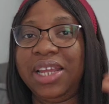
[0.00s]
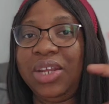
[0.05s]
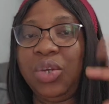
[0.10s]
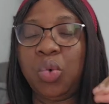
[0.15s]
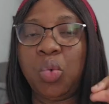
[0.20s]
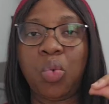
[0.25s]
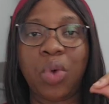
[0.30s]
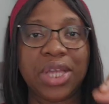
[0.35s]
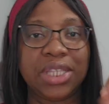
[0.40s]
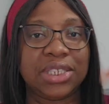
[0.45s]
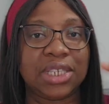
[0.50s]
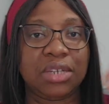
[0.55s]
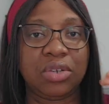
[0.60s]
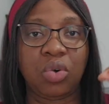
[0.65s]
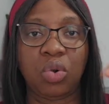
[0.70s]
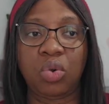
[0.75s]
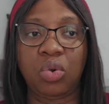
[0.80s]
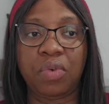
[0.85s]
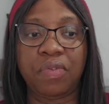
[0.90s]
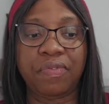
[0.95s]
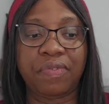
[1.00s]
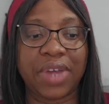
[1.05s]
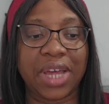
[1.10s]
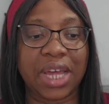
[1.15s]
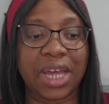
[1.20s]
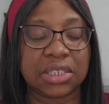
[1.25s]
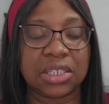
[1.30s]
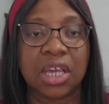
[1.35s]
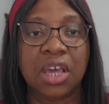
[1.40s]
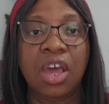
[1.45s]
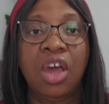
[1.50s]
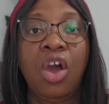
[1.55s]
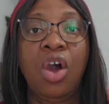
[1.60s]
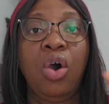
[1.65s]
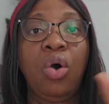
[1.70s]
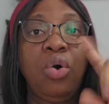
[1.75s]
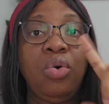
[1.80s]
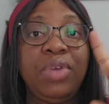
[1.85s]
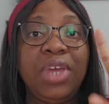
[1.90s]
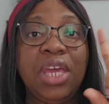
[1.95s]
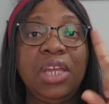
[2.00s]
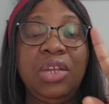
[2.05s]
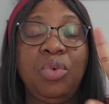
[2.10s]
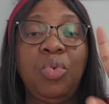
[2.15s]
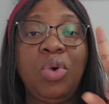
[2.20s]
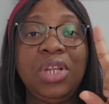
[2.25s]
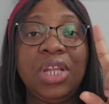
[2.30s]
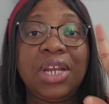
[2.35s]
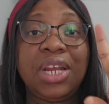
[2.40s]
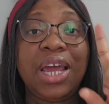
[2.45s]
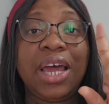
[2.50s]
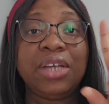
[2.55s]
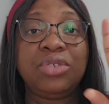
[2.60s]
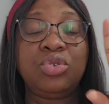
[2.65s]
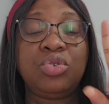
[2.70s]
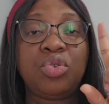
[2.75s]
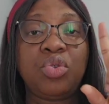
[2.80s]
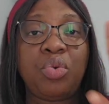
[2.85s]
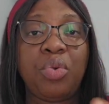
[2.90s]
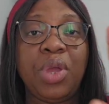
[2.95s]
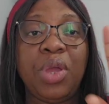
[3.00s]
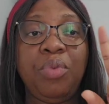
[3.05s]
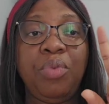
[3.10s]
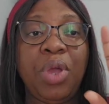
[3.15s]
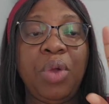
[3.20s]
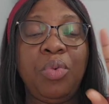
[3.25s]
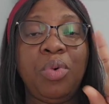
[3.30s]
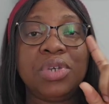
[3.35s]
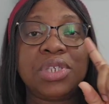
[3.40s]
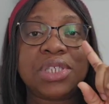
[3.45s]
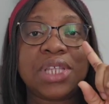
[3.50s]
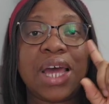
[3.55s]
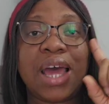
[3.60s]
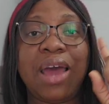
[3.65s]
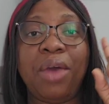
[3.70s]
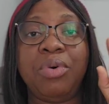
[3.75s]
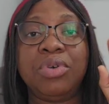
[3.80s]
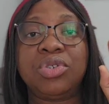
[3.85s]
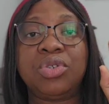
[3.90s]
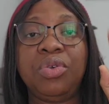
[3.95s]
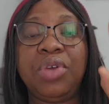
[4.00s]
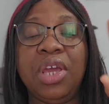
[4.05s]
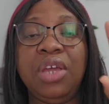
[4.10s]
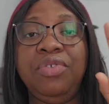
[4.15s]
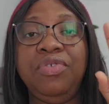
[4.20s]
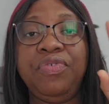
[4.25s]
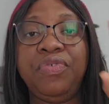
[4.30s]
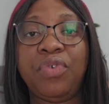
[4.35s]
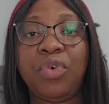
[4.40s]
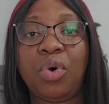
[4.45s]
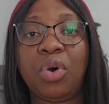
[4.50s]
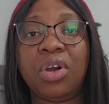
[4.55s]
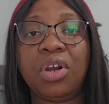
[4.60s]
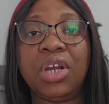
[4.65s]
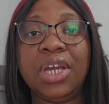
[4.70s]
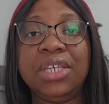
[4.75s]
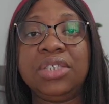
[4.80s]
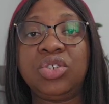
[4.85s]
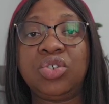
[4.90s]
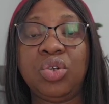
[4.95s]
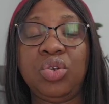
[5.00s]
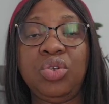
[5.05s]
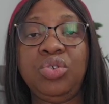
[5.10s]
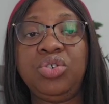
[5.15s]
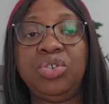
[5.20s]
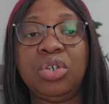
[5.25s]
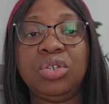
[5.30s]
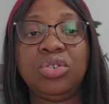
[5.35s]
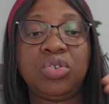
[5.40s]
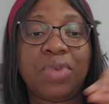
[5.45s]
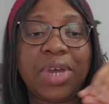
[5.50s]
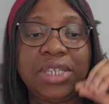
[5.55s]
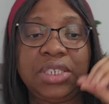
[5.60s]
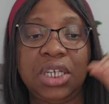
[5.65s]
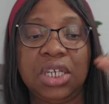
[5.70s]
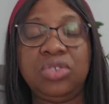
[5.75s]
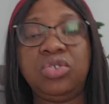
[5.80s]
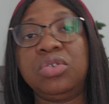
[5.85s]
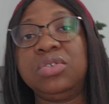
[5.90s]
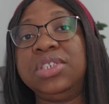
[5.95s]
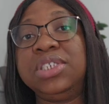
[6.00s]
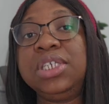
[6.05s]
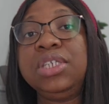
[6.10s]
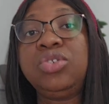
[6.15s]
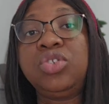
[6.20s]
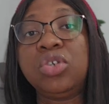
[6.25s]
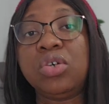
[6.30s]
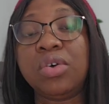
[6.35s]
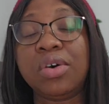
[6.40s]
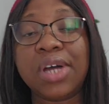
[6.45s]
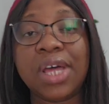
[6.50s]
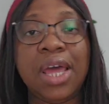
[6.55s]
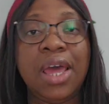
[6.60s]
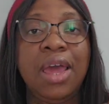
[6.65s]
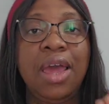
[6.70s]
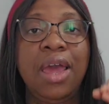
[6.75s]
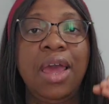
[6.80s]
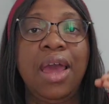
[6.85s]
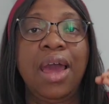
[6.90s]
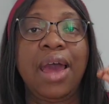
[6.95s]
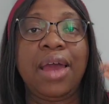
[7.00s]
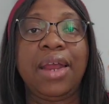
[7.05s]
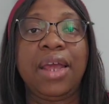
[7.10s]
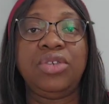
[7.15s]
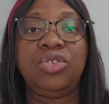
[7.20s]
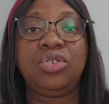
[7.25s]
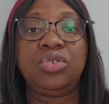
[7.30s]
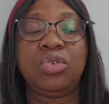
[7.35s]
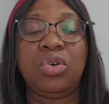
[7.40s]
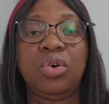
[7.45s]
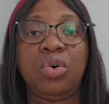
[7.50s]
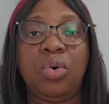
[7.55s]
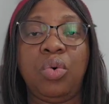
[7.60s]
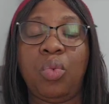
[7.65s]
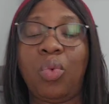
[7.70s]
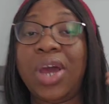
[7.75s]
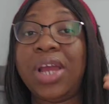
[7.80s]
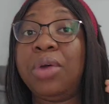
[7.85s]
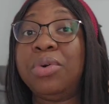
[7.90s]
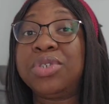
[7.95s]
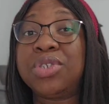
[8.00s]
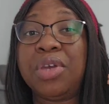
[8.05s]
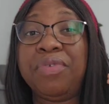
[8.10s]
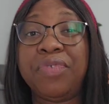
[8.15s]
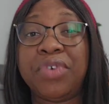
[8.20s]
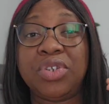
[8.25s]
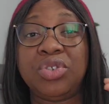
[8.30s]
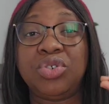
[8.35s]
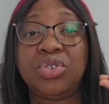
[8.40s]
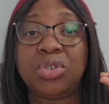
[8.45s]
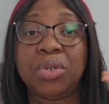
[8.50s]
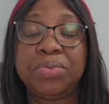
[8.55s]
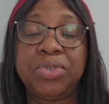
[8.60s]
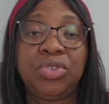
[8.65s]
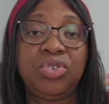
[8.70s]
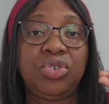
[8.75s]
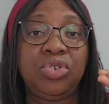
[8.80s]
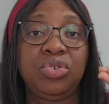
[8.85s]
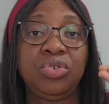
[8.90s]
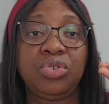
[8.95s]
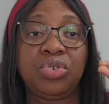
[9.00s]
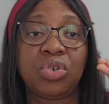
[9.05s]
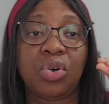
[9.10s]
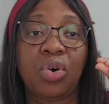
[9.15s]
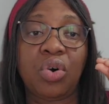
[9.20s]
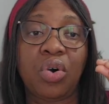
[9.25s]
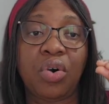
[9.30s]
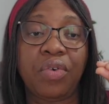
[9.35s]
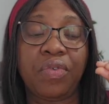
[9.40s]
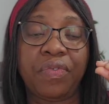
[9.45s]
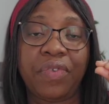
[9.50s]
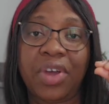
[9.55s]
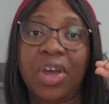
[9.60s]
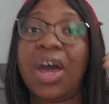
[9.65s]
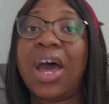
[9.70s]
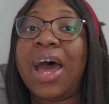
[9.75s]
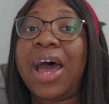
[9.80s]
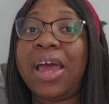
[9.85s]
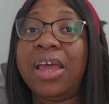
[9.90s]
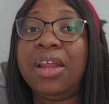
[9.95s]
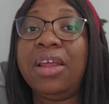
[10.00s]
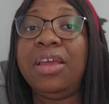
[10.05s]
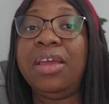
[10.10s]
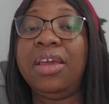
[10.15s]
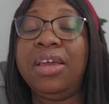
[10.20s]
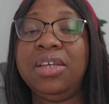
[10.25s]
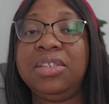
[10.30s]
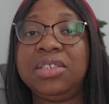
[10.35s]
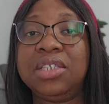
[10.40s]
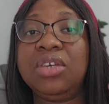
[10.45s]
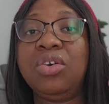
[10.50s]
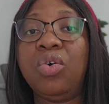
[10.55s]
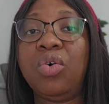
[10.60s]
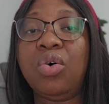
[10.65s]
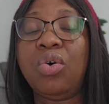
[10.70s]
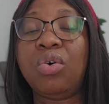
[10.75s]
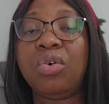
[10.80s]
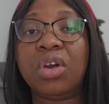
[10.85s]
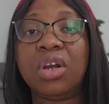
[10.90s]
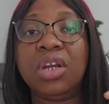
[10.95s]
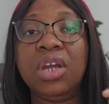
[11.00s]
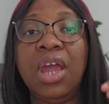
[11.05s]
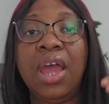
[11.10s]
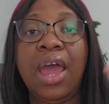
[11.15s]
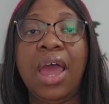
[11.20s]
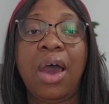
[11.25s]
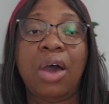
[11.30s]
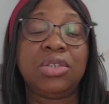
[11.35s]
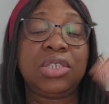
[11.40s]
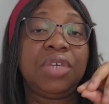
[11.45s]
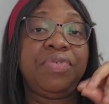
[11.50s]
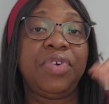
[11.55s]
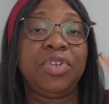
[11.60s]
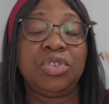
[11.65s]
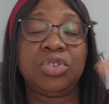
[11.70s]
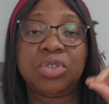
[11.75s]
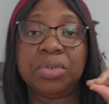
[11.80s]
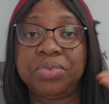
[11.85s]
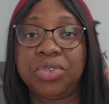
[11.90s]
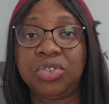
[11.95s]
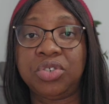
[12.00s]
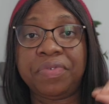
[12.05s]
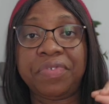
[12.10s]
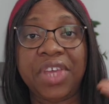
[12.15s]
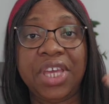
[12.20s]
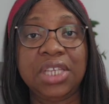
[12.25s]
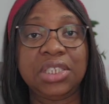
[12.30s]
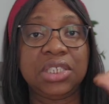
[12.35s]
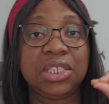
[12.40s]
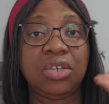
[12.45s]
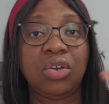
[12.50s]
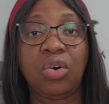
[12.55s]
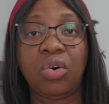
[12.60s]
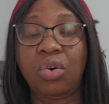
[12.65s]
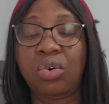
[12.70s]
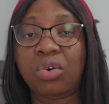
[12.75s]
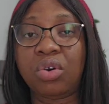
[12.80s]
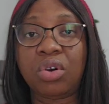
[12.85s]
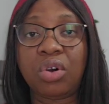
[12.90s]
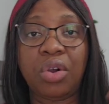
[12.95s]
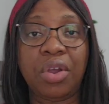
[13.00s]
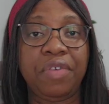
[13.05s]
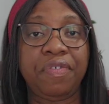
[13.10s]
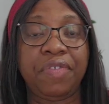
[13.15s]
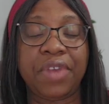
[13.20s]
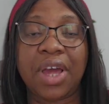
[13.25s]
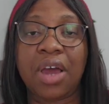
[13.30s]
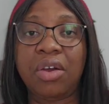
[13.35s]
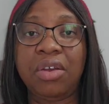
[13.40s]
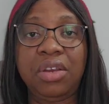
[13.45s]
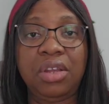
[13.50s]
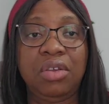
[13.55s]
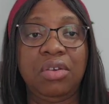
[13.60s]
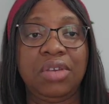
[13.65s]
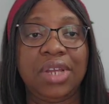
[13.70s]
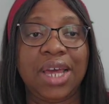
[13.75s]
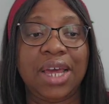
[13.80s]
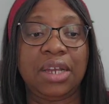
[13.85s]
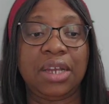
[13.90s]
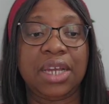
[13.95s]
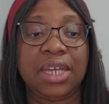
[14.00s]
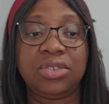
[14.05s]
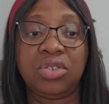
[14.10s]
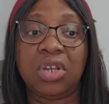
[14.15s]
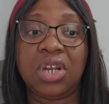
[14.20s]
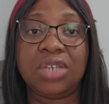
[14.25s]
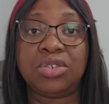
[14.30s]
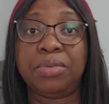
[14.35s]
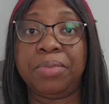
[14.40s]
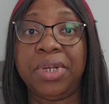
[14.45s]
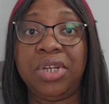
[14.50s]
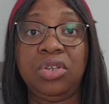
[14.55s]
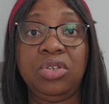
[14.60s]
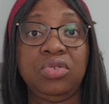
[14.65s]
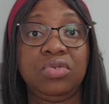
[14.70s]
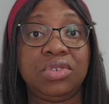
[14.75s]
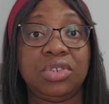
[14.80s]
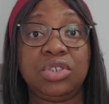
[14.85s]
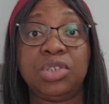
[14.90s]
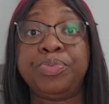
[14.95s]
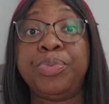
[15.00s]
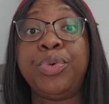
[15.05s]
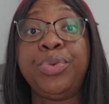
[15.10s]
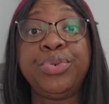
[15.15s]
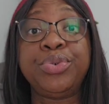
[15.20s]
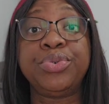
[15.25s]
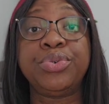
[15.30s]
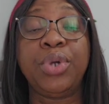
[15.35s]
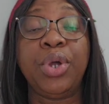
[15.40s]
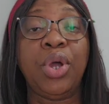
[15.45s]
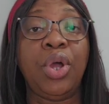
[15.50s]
then wet and all of that. Okay, the one that I had to throw away was that I was looking for a solution. So I checked on TikTok and I saw while I was looking for the substitute of a heating core, I was looking for the substitute of a heating core or a flour mill, and I saw that somebody used the spoon